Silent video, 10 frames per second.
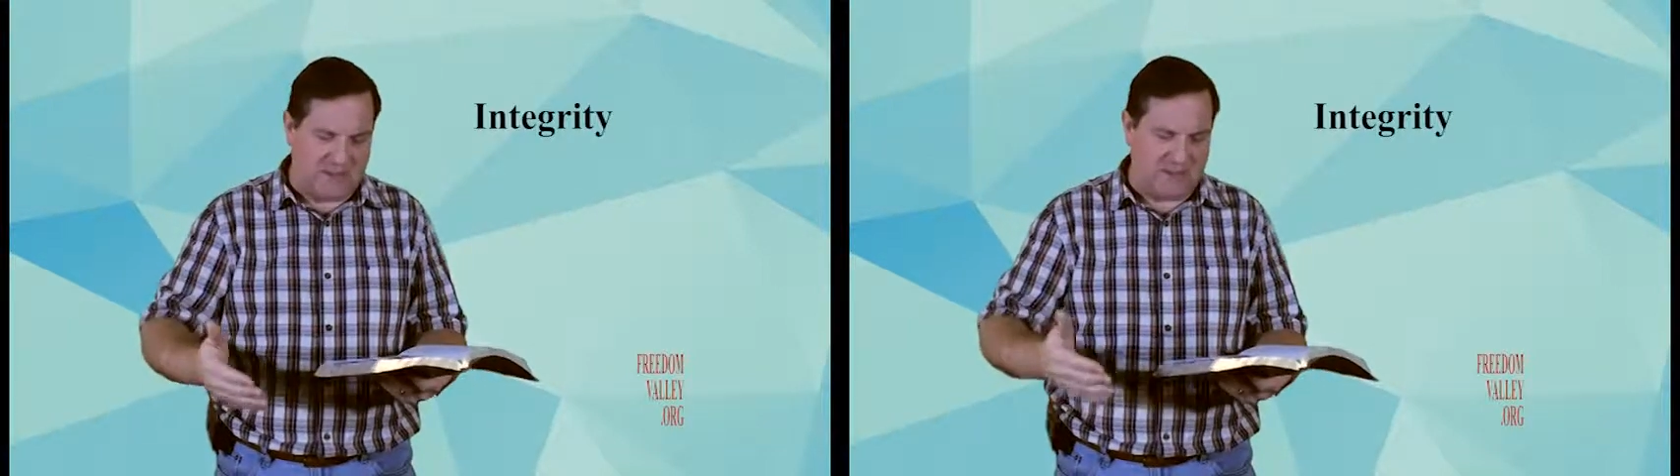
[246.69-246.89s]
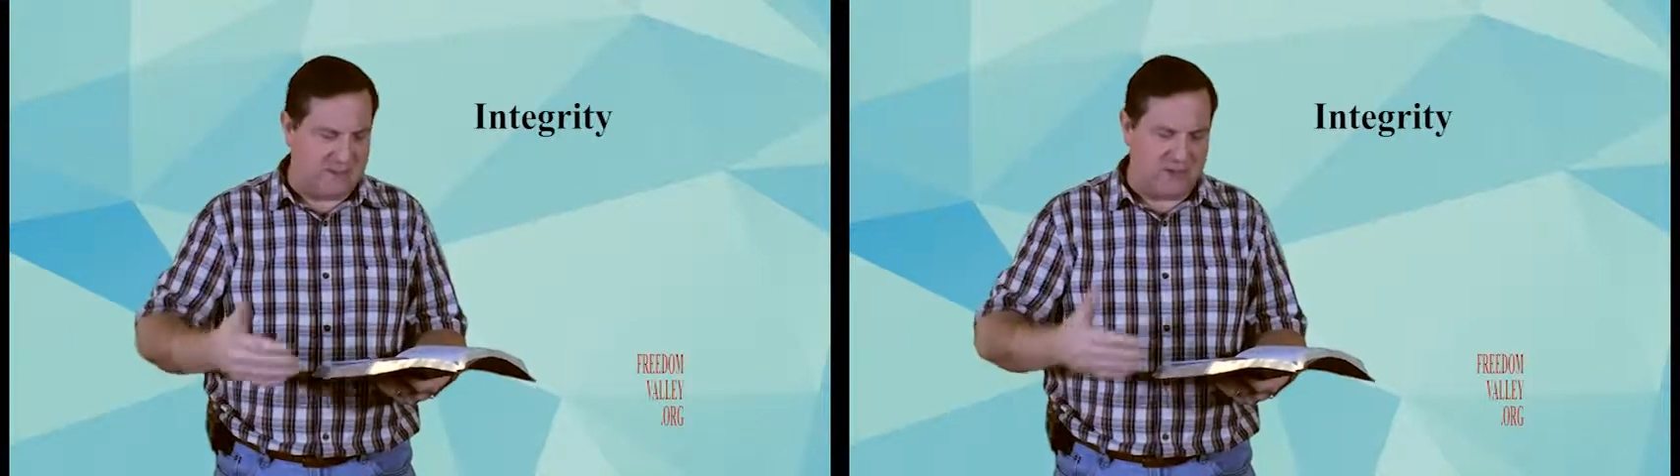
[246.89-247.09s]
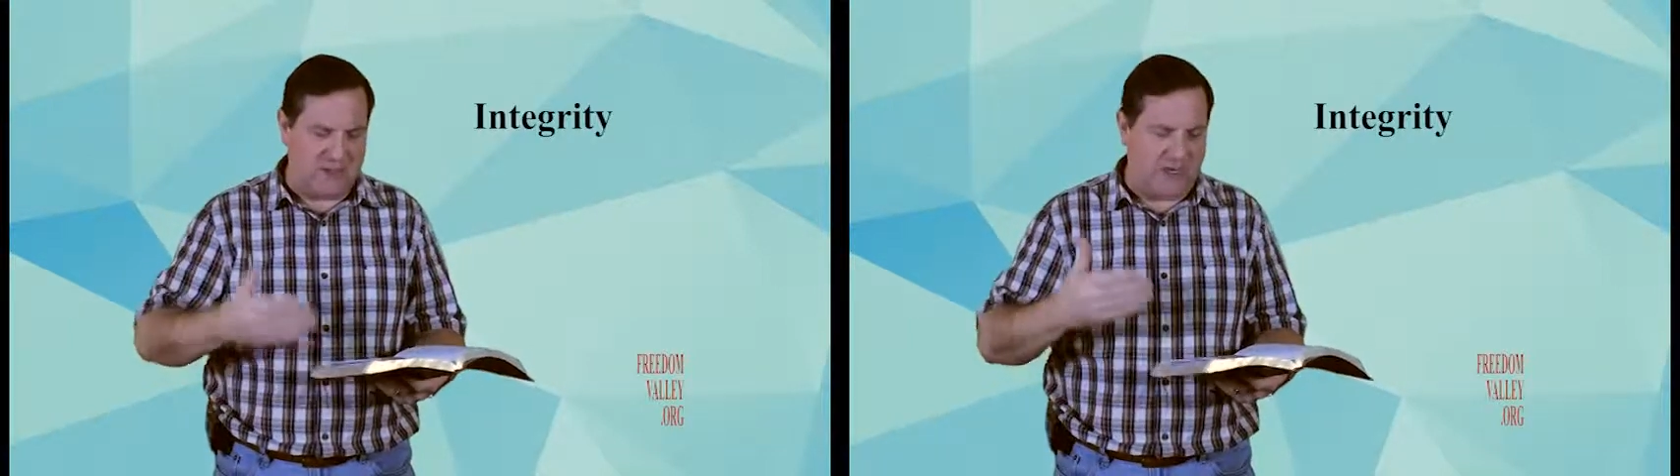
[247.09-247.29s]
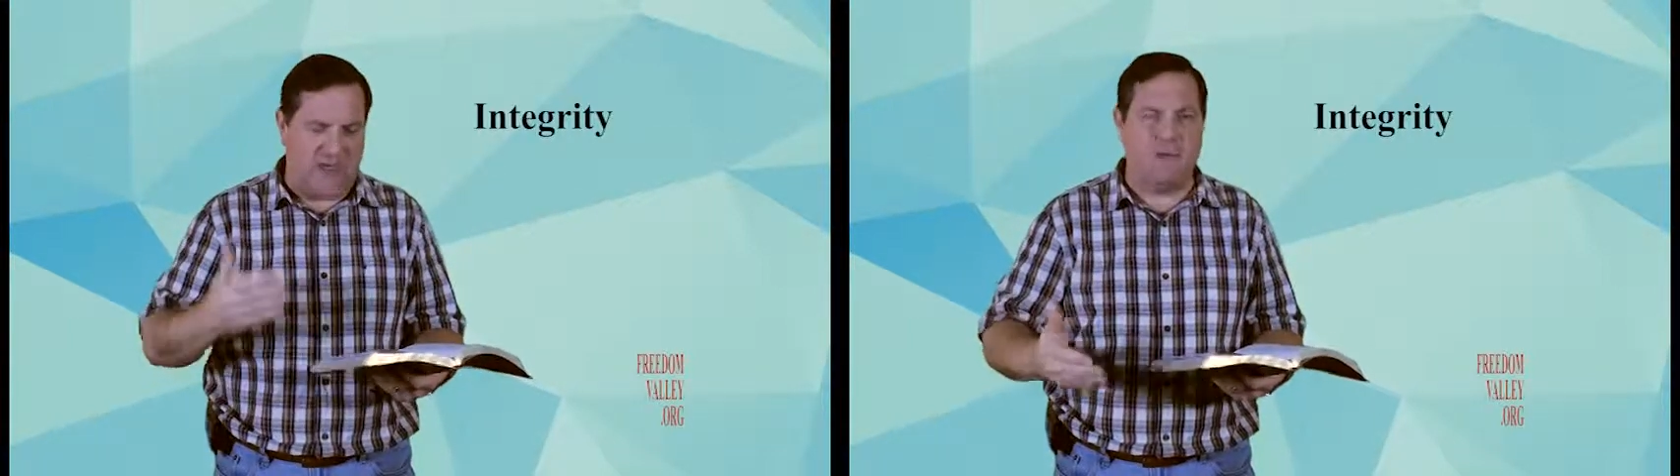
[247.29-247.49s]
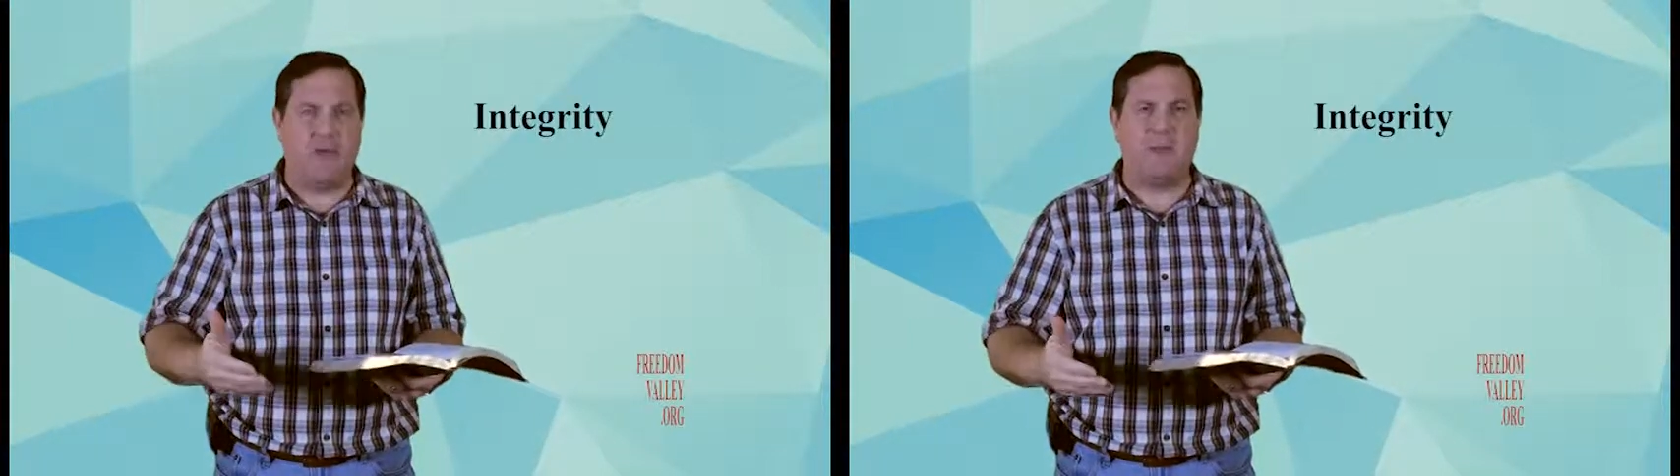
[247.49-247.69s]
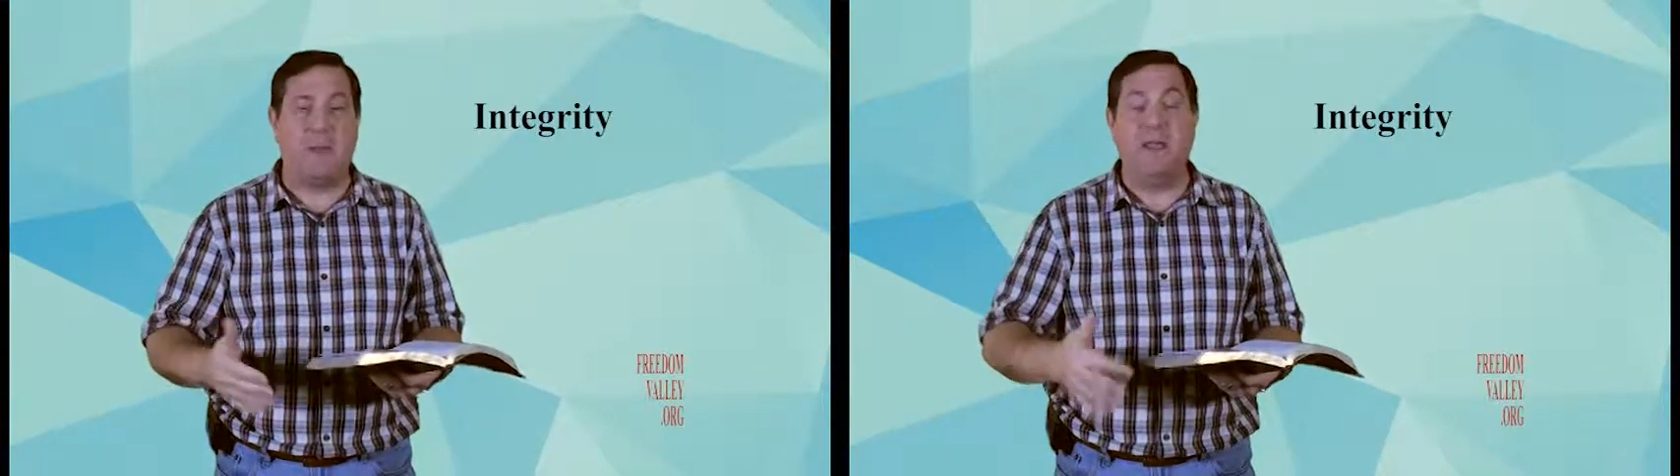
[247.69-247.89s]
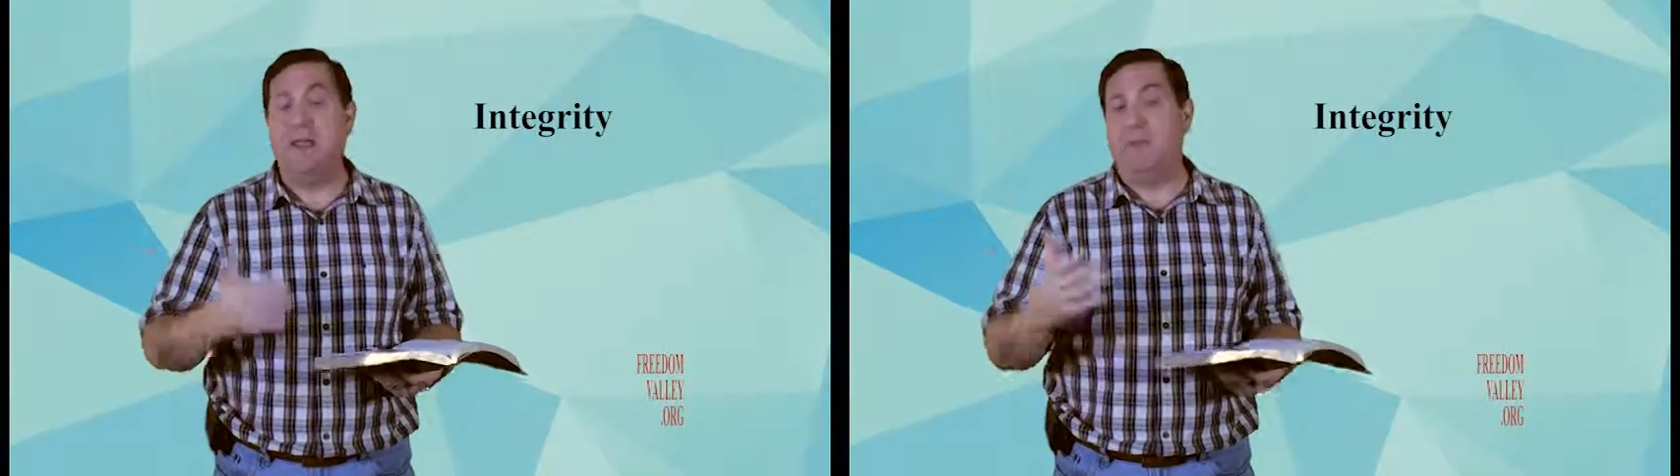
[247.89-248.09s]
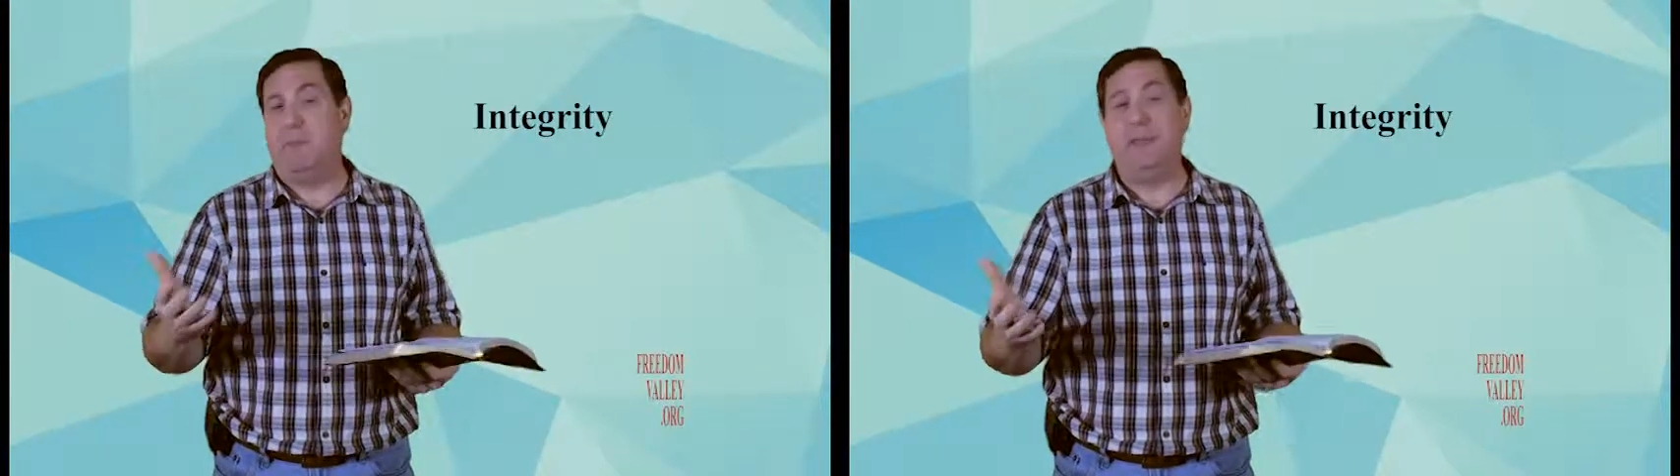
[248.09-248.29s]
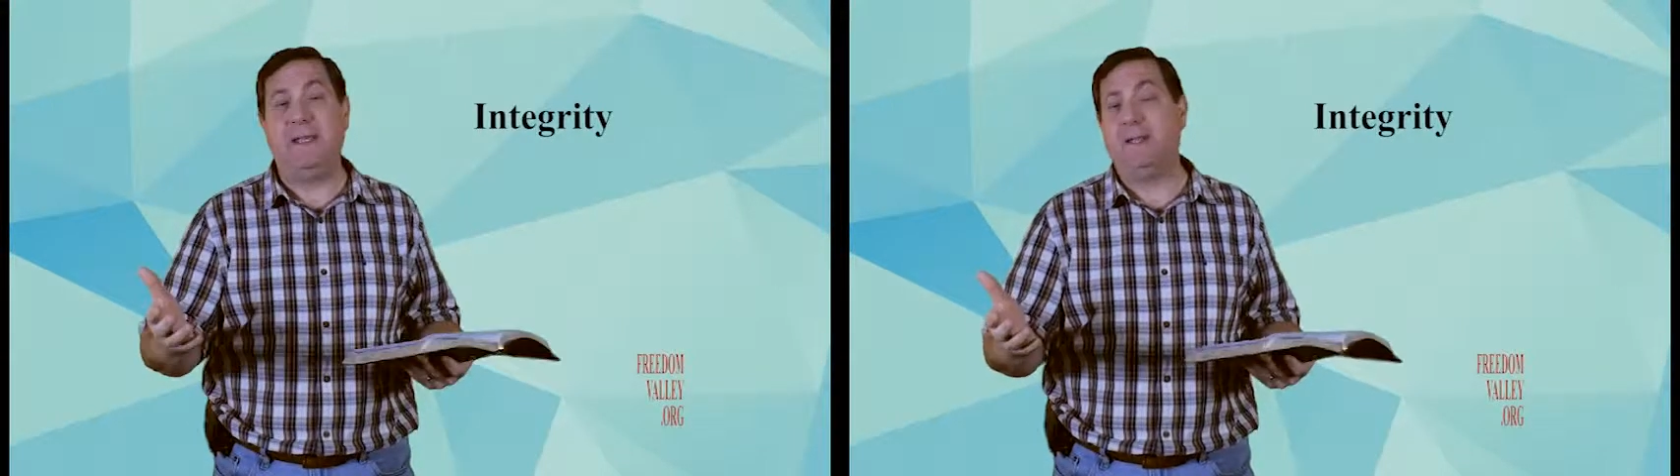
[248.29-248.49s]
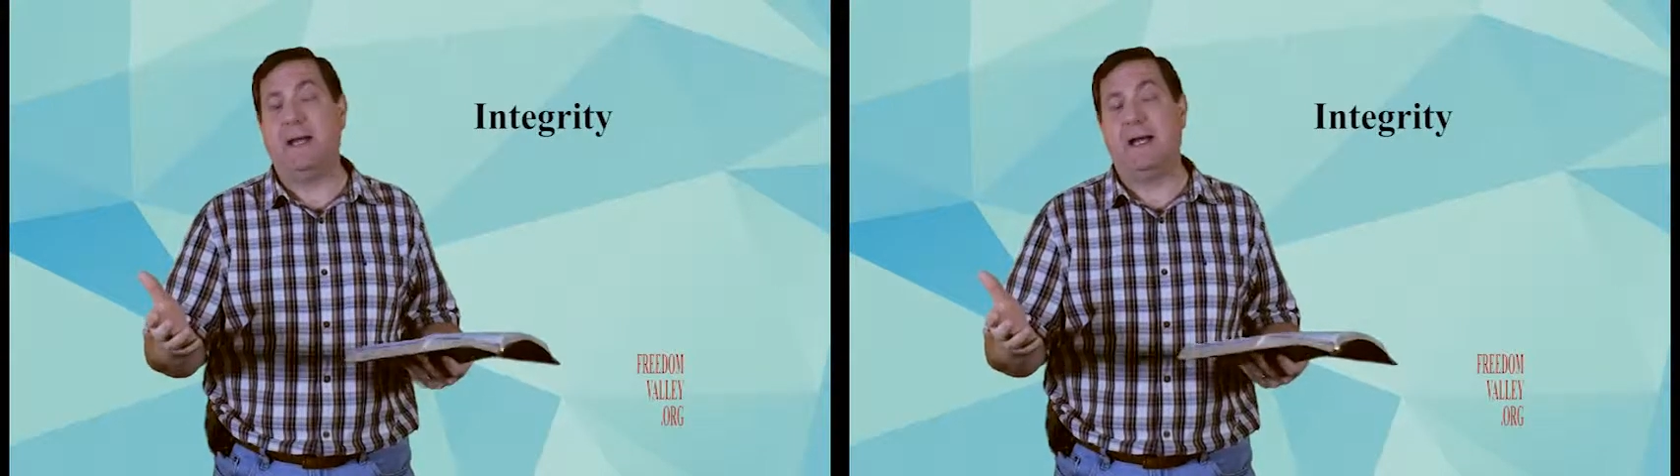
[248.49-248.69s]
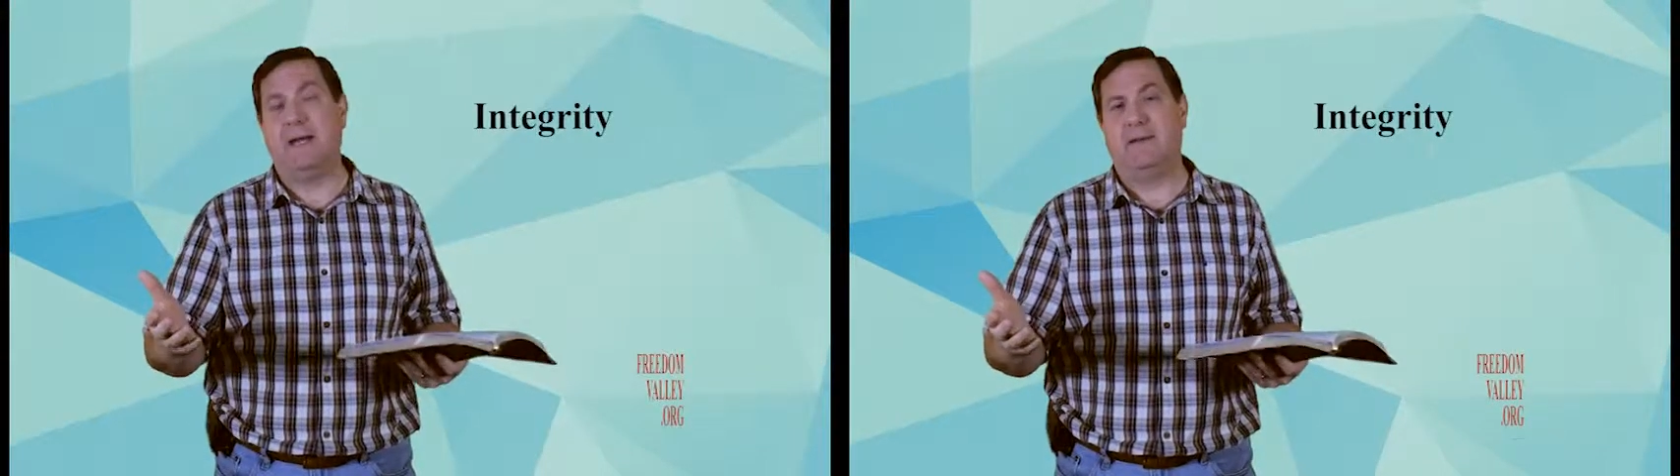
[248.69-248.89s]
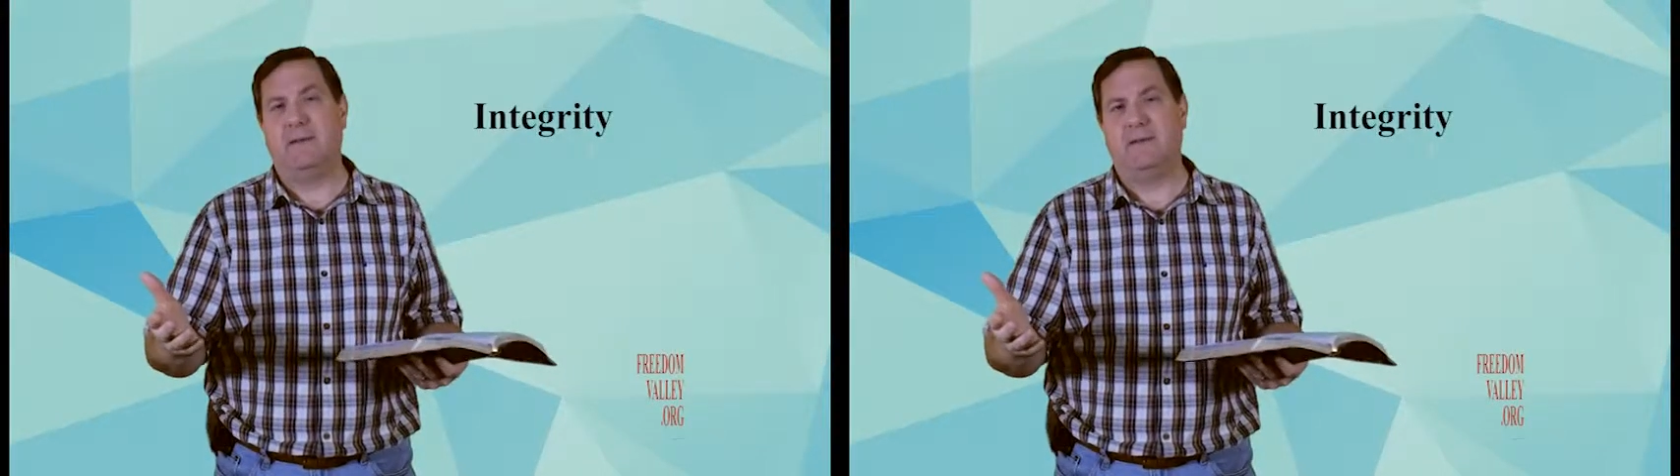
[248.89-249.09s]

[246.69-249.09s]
decision I don't have to make. Being kind.